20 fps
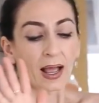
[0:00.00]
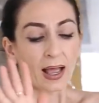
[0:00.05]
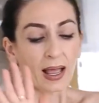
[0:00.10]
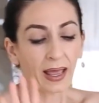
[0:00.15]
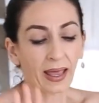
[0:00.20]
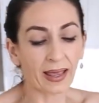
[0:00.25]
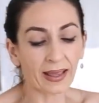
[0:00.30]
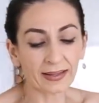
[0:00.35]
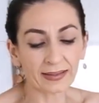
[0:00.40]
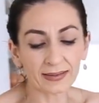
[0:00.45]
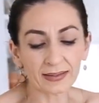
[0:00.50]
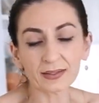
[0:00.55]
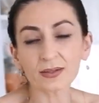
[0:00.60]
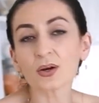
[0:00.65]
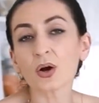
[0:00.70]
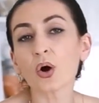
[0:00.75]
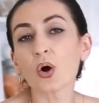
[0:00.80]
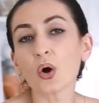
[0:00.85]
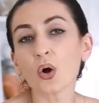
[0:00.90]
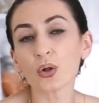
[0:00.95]
And
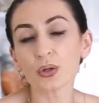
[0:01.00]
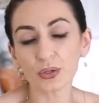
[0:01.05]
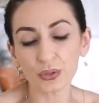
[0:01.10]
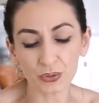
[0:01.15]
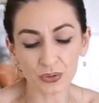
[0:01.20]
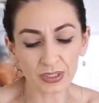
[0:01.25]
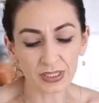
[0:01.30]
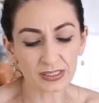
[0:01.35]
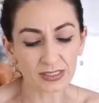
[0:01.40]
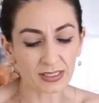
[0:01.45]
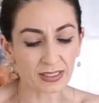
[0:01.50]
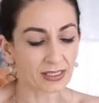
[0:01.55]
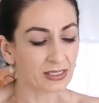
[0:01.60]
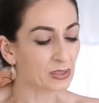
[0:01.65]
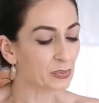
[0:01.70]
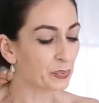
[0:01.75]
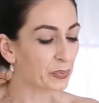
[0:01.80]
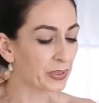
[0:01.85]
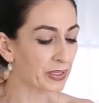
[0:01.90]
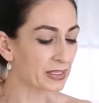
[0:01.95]
all you need is
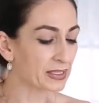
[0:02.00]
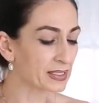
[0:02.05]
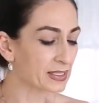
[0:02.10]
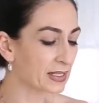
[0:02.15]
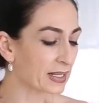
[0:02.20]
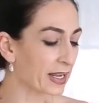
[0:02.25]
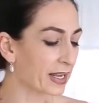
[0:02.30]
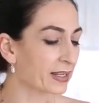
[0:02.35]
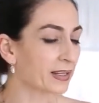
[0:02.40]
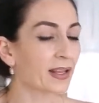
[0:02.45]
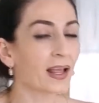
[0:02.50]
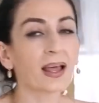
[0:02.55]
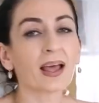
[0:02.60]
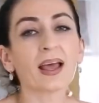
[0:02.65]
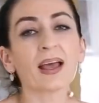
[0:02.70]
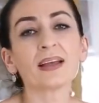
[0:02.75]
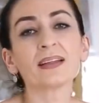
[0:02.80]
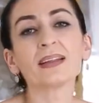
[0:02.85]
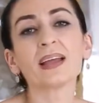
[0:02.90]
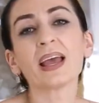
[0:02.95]
purslane
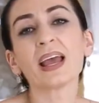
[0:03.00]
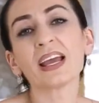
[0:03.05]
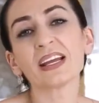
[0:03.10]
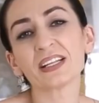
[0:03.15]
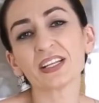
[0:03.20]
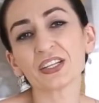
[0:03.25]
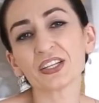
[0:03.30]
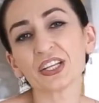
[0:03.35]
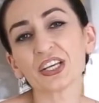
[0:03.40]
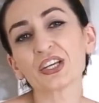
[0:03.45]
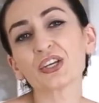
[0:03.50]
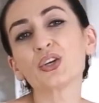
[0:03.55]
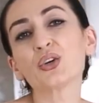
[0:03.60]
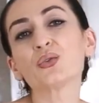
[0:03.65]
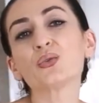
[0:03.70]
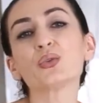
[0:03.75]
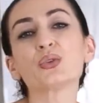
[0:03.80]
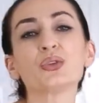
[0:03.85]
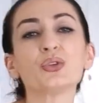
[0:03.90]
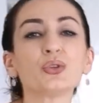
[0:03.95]
and anything you
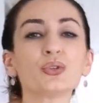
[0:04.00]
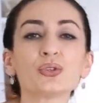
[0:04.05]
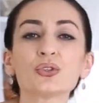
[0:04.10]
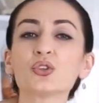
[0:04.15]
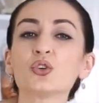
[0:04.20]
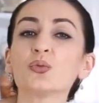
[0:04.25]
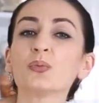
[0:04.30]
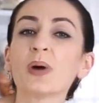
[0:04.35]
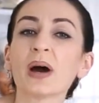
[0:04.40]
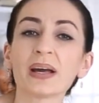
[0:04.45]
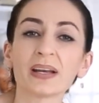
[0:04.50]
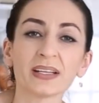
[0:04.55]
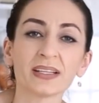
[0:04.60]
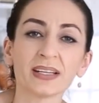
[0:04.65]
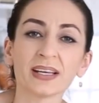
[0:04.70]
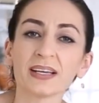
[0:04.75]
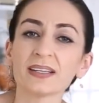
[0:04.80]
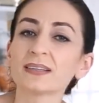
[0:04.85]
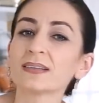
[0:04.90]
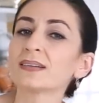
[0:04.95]
would use to
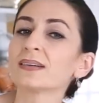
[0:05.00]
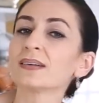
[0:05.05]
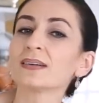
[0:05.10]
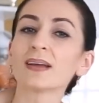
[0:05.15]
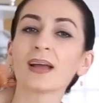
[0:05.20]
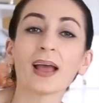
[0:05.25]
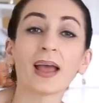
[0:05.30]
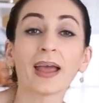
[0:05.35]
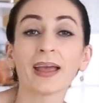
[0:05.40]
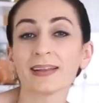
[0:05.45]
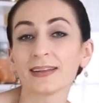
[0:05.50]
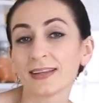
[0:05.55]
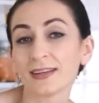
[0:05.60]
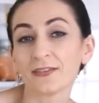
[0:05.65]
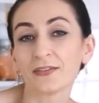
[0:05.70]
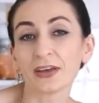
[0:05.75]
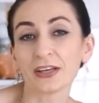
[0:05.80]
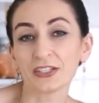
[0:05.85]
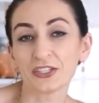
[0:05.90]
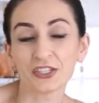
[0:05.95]
marinate any
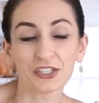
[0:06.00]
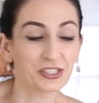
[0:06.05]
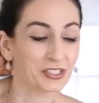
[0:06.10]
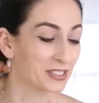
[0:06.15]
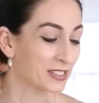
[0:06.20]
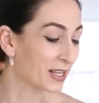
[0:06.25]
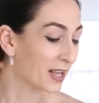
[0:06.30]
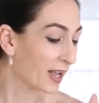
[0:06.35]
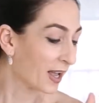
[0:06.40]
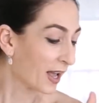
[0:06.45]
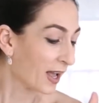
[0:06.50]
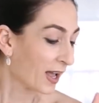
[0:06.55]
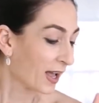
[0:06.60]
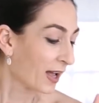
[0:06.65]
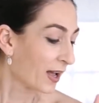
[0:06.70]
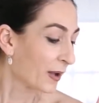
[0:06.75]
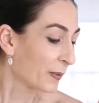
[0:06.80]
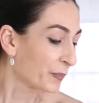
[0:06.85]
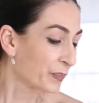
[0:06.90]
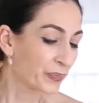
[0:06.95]
veggies.
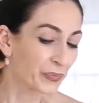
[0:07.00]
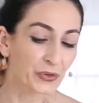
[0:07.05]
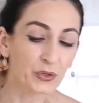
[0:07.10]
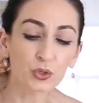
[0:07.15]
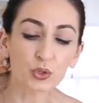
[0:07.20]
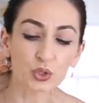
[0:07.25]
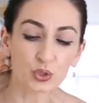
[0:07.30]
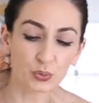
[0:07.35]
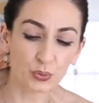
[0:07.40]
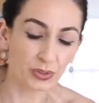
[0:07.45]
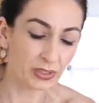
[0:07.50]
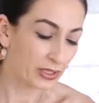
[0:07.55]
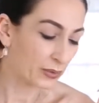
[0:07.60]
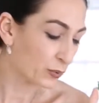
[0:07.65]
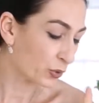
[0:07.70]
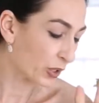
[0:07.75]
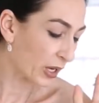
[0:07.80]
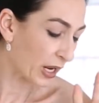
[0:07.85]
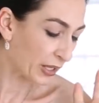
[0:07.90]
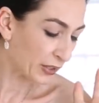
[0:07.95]
Usually
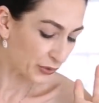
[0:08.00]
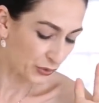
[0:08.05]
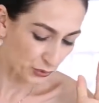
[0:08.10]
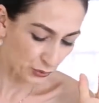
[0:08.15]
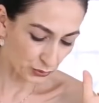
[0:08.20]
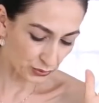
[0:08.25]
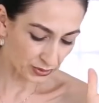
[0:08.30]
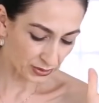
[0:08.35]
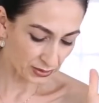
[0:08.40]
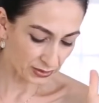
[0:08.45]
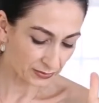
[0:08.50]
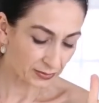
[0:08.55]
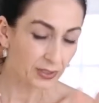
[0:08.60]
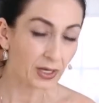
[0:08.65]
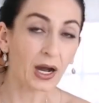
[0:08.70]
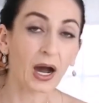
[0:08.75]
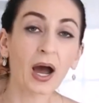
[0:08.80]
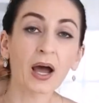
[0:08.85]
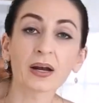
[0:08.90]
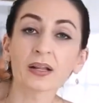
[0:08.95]
where I use
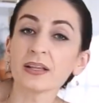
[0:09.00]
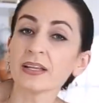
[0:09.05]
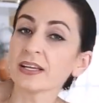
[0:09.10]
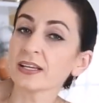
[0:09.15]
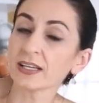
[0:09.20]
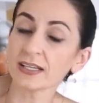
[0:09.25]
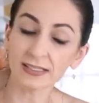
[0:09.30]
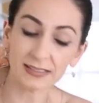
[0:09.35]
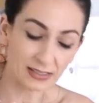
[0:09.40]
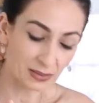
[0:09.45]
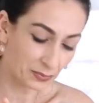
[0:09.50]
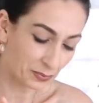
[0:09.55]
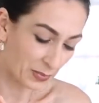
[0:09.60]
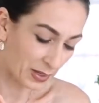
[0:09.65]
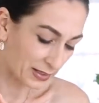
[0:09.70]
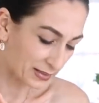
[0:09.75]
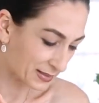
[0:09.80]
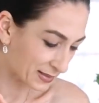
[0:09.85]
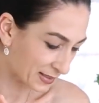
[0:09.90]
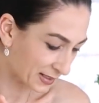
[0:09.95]
garlic is a must